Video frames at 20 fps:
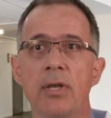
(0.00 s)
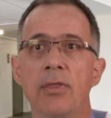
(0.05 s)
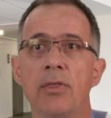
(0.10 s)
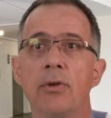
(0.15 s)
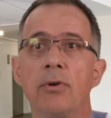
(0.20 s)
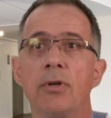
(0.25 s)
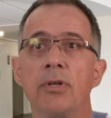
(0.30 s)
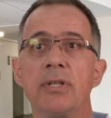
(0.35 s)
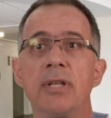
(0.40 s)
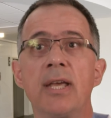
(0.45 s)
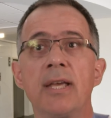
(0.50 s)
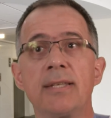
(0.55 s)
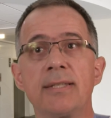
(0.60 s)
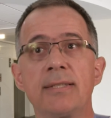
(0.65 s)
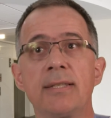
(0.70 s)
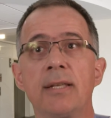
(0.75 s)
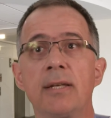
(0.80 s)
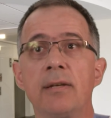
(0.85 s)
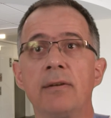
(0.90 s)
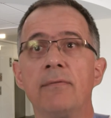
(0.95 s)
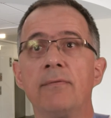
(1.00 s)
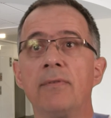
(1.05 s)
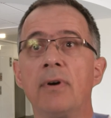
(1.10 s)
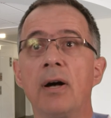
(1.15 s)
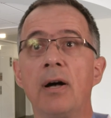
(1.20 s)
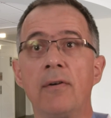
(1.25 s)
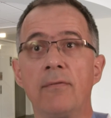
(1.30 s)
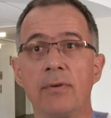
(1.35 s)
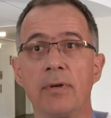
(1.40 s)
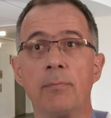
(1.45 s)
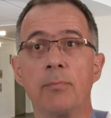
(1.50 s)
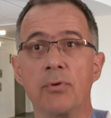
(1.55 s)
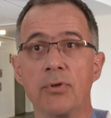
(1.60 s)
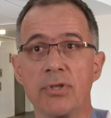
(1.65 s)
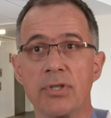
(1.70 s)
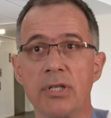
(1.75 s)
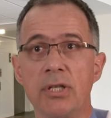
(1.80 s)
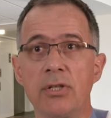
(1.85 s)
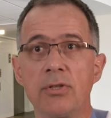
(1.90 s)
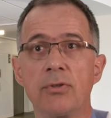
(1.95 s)
There are tests that involve a
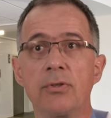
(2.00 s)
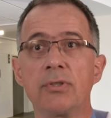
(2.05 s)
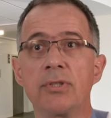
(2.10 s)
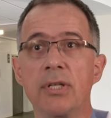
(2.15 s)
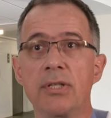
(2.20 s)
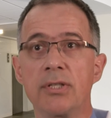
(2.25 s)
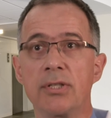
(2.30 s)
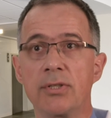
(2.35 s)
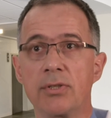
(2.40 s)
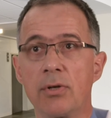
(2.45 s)
procedure, such as